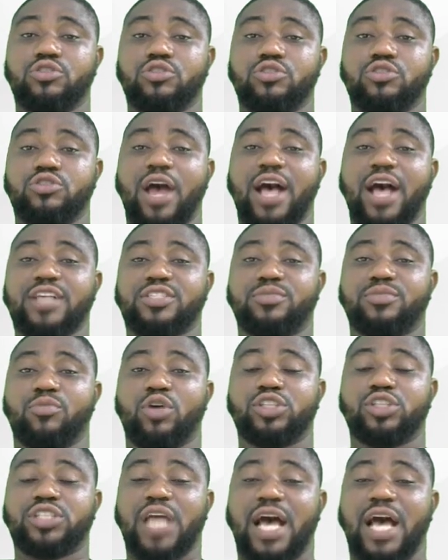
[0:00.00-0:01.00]
Try as
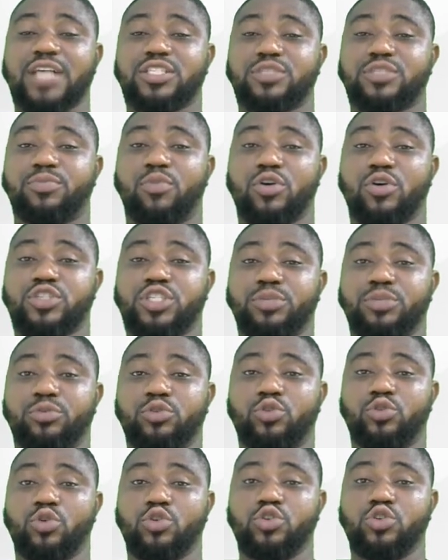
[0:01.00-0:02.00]
much as
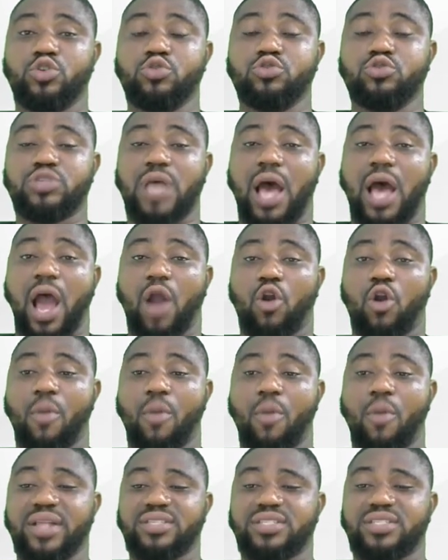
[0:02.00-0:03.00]
possible to use our
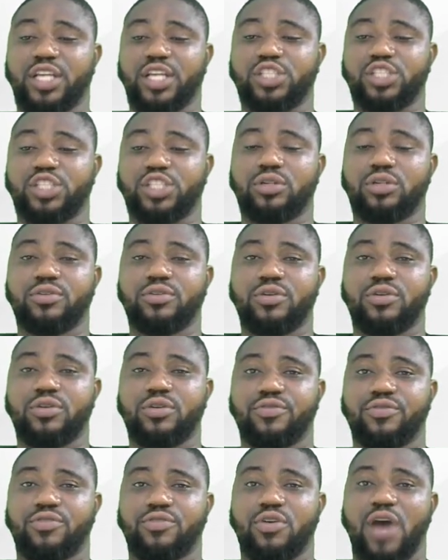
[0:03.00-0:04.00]
comment section
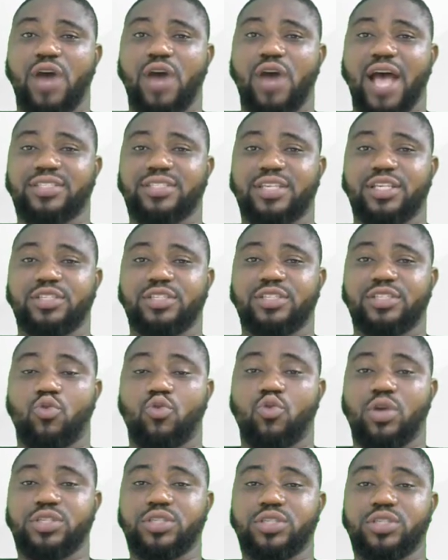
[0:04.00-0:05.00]
for asking
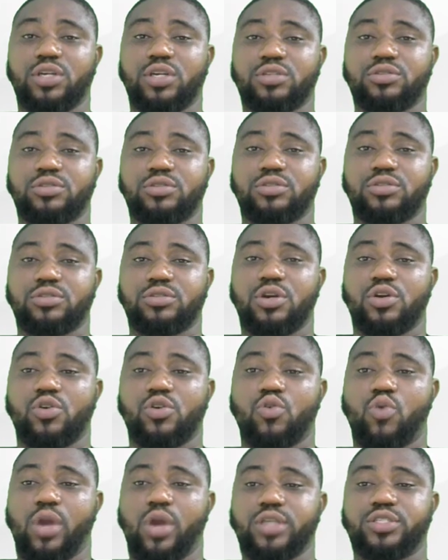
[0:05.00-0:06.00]
questions
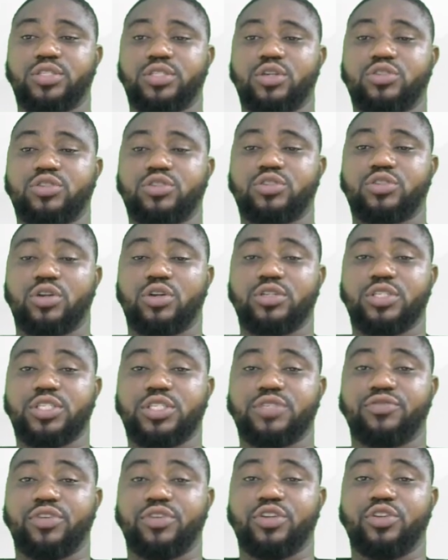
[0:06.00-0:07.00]
on
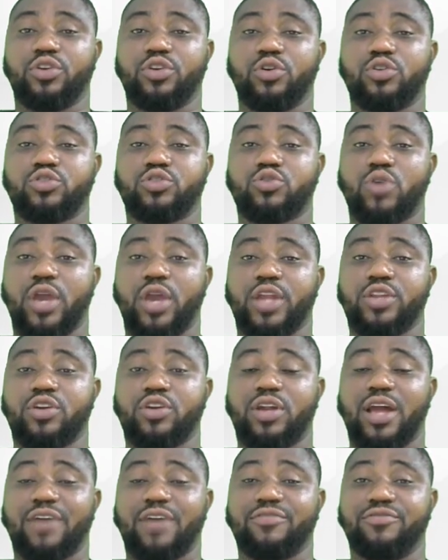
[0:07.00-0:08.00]
these videos or any
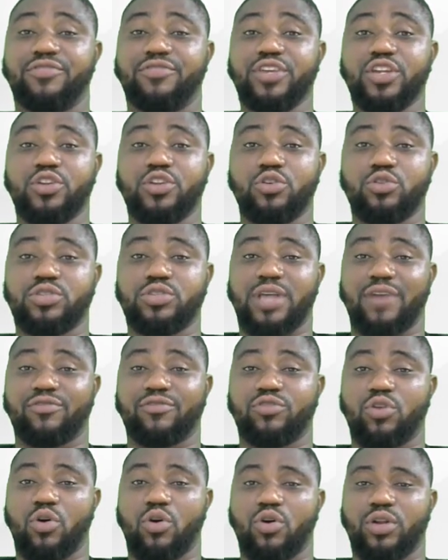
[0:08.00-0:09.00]
other videos
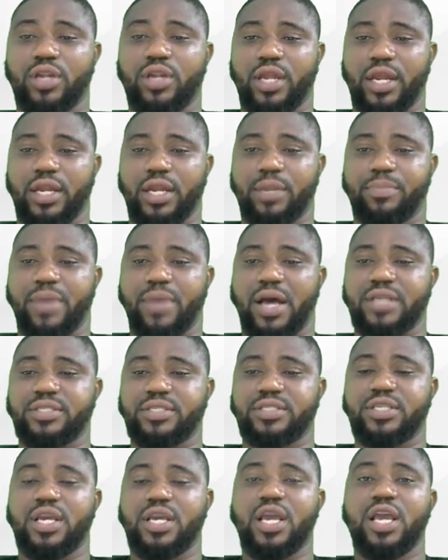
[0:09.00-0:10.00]
I've done in the
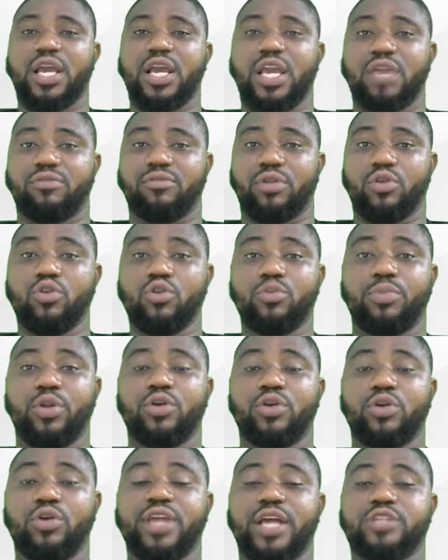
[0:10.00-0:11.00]
past. If you look
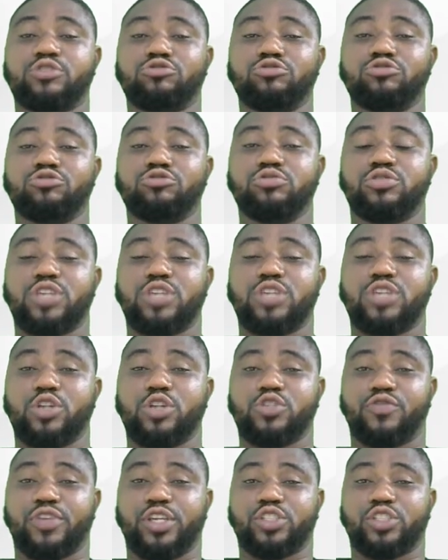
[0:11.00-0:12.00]
below there too, you see a
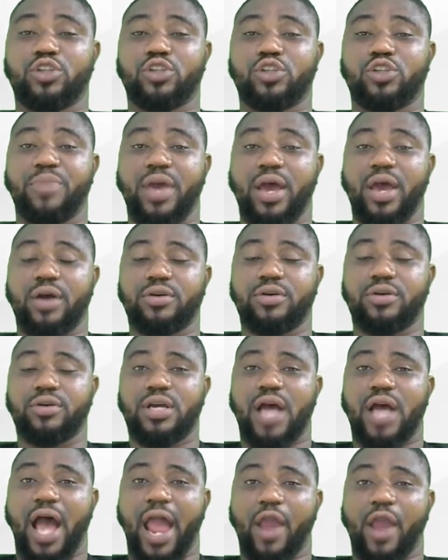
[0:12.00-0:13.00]
notification bell.
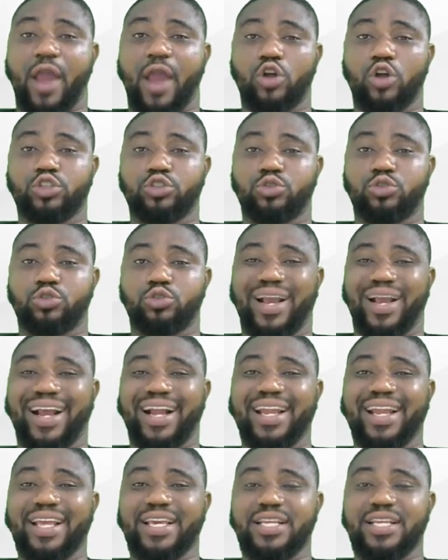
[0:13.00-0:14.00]
I urge you to
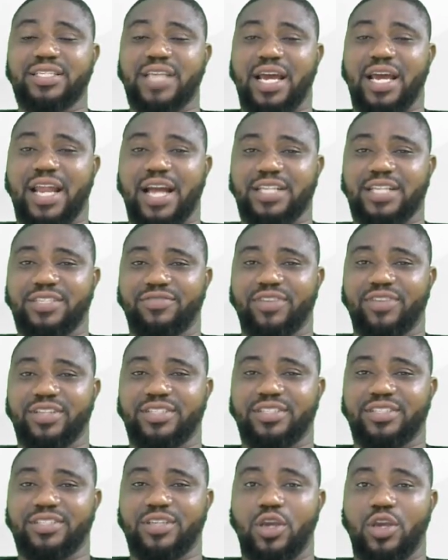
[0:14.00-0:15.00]
click it and
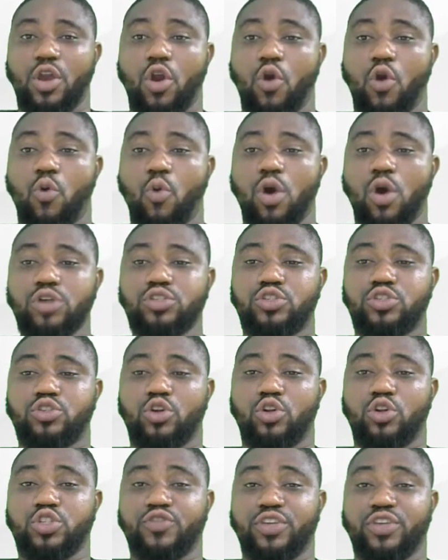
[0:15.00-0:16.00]
activate it. Once
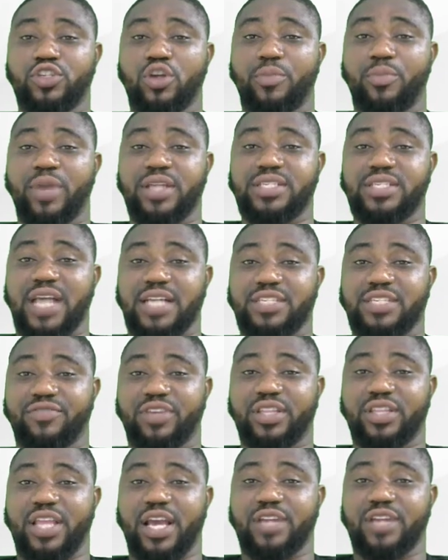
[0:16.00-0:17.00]
your notification bell is
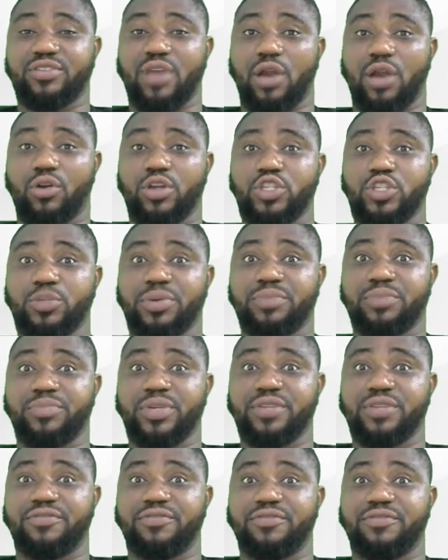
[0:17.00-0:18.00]
activated, you are going to be
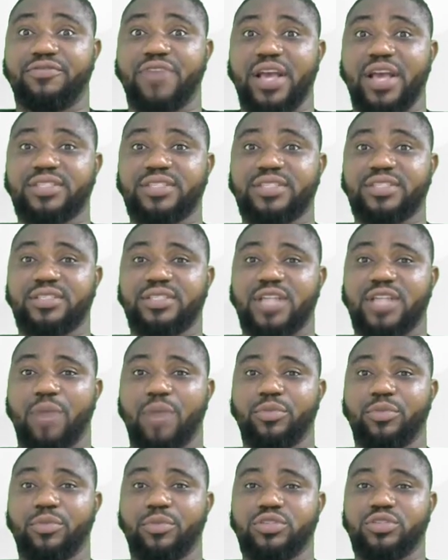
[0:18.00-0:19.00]
the first that
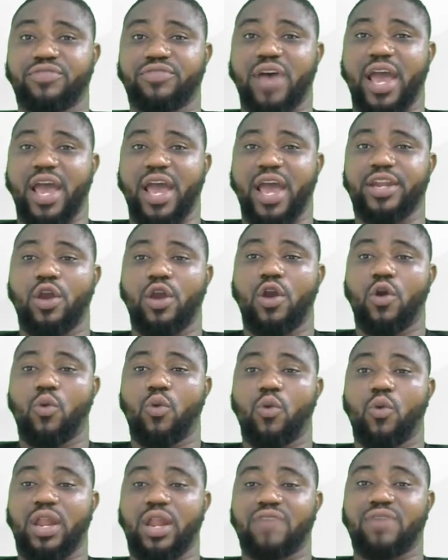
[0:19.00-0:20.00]
will be notified
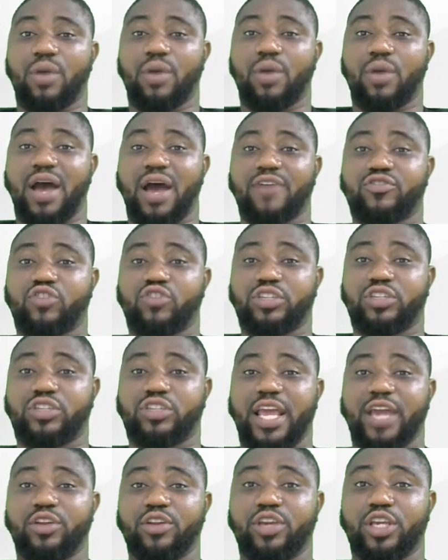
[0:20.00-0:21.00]
whenever we have such
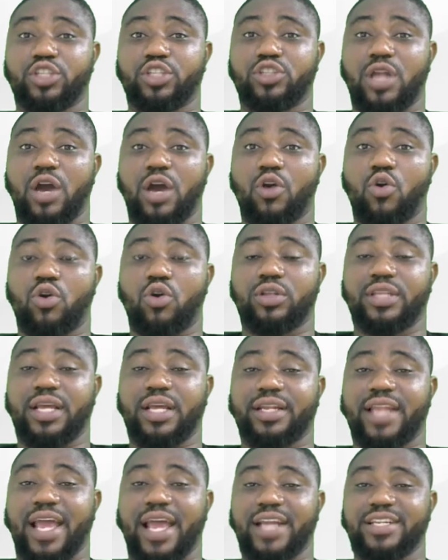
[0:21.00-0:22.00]
an educational
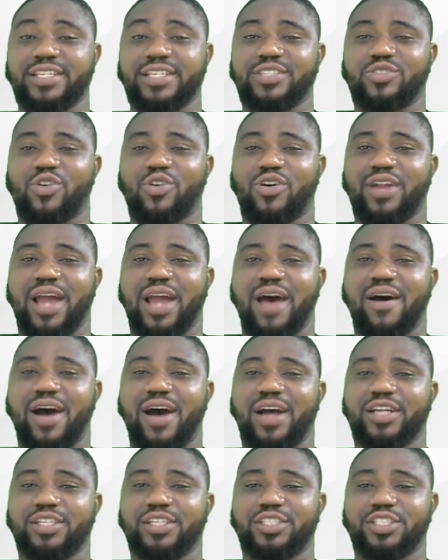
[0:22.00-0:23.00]
content like this on
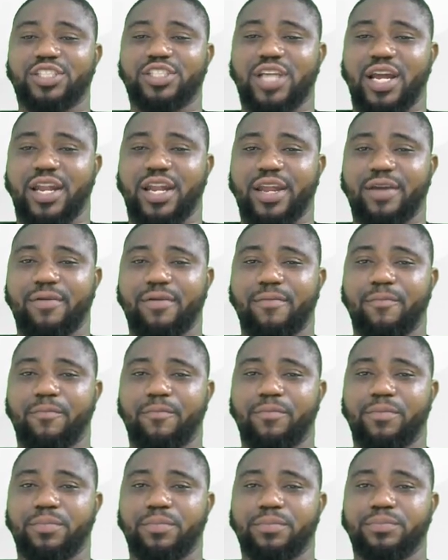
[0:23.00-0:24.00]
our
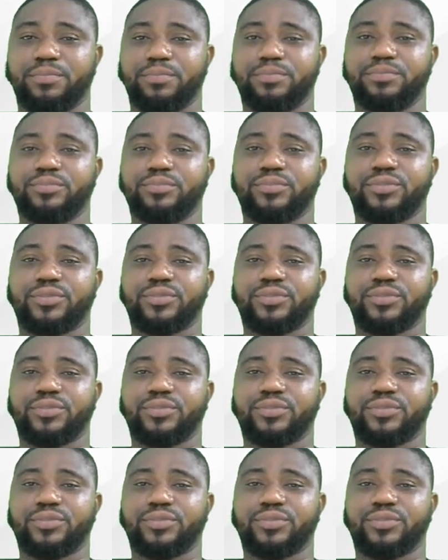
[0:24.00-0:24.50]
channel.